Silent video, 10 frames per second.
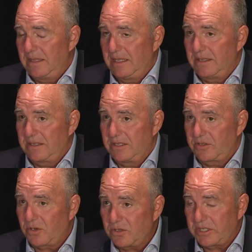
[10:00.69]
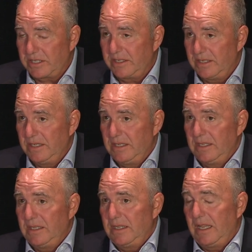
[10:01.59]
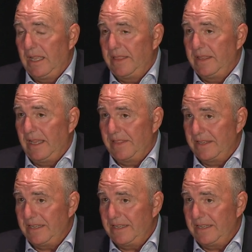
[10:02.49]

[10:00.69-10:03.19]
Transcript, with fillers: the, the surgeon and, and the